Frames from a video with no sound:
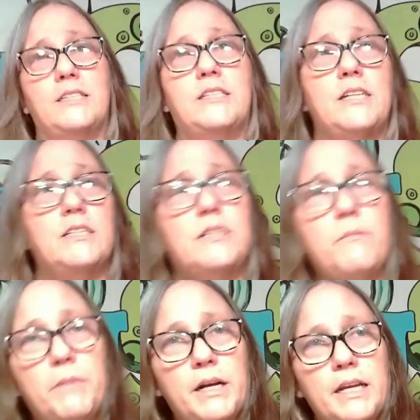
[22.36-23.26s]
seen
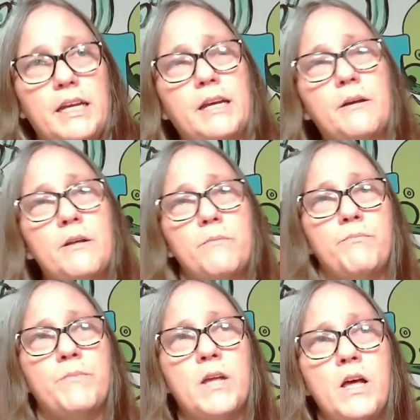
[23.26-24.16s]
somebody
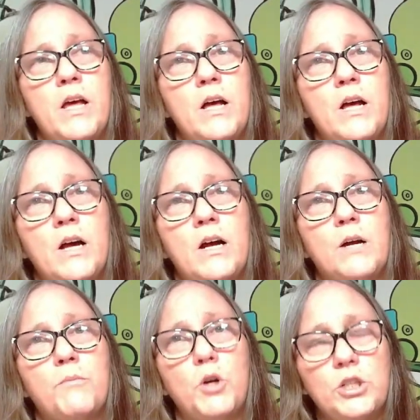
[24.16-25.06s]

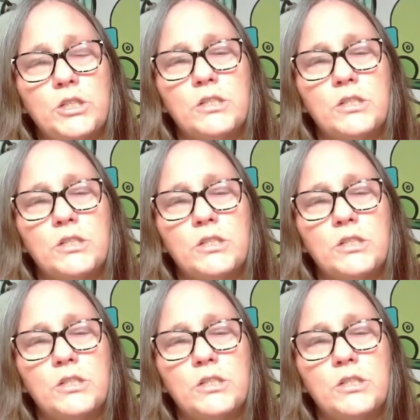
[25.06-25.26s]
purchase